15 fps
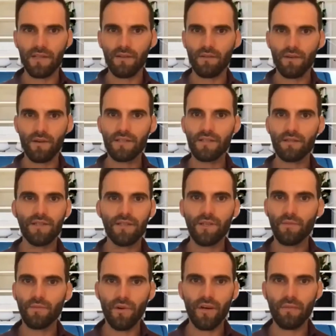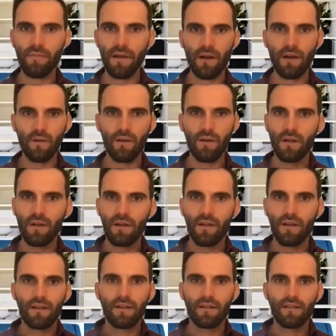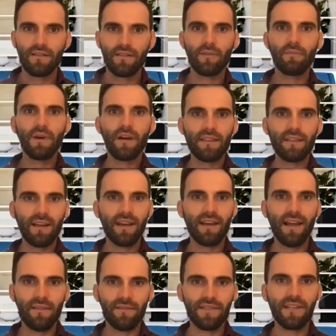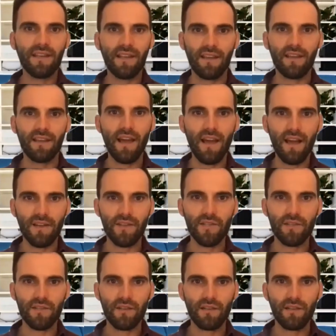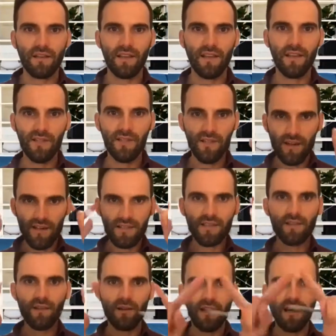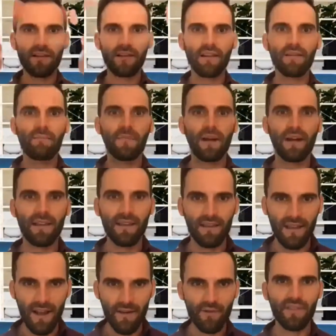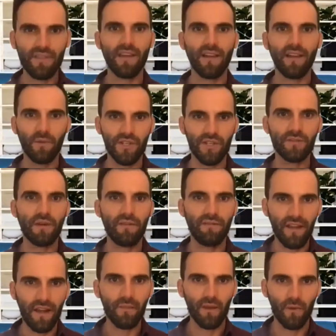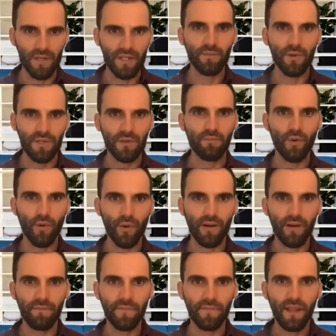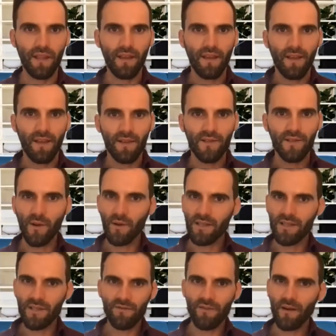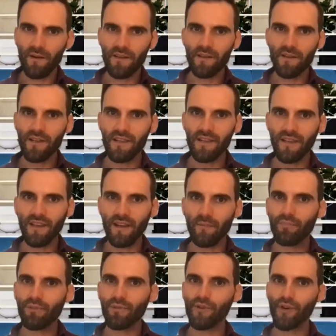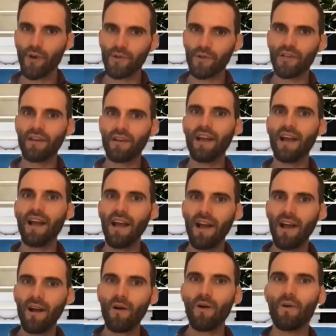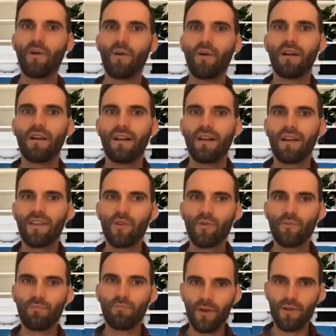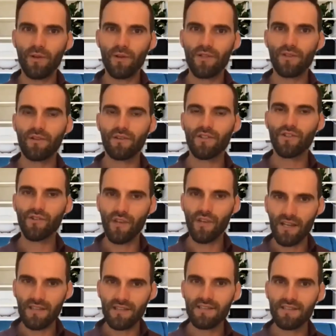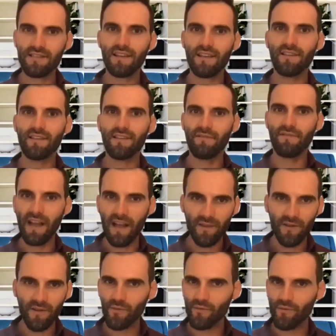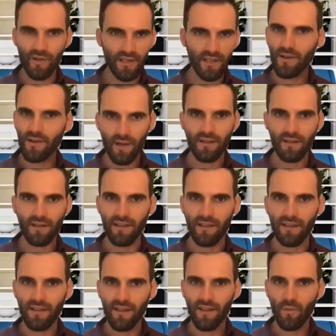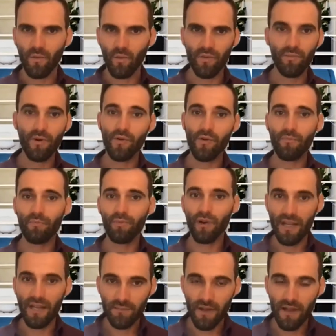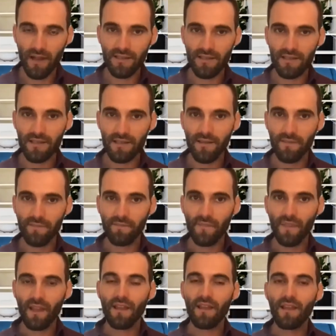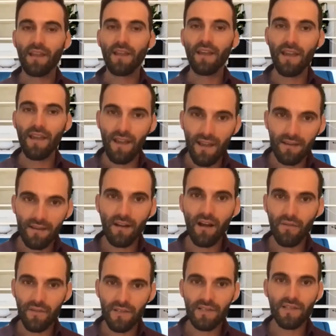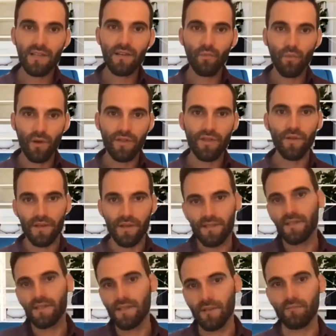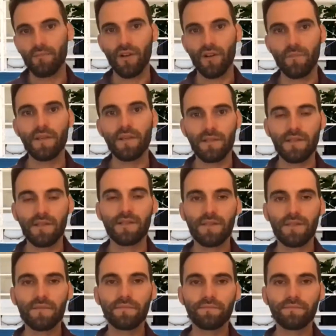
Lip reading: or isn't just worried about the money that I have sitting in cash. He's starting to look at my everything, which is my family, what's most important. So it's this very unique approach on how you build trust and value really quickly with both prospects and obviously with your existing book of business.